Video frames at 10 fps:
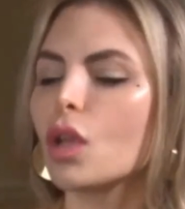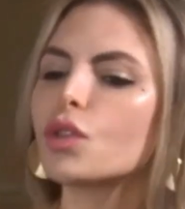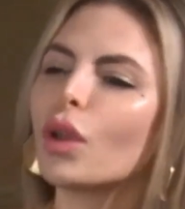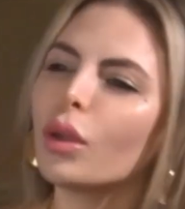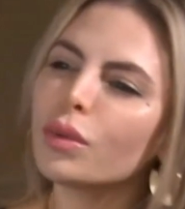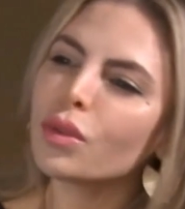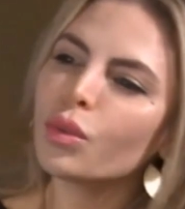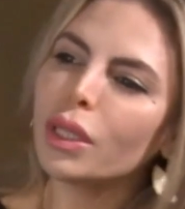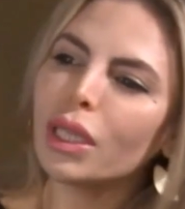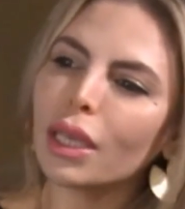So it's
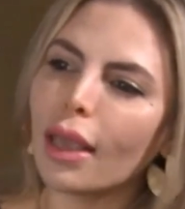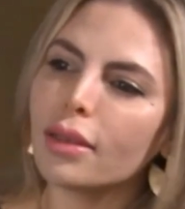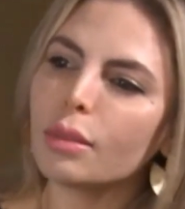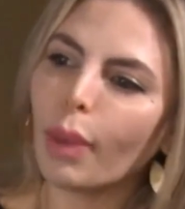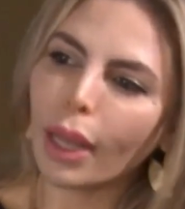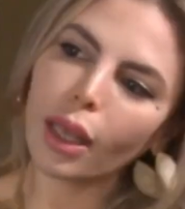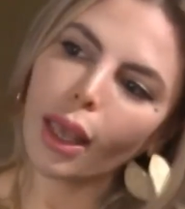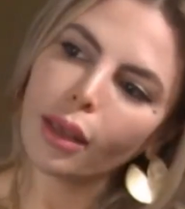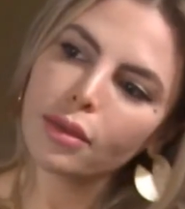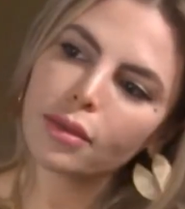really case by
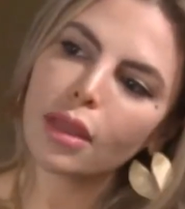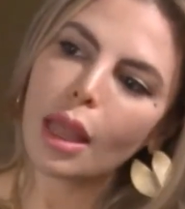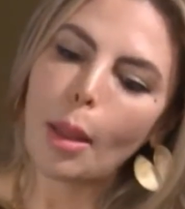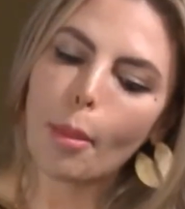case,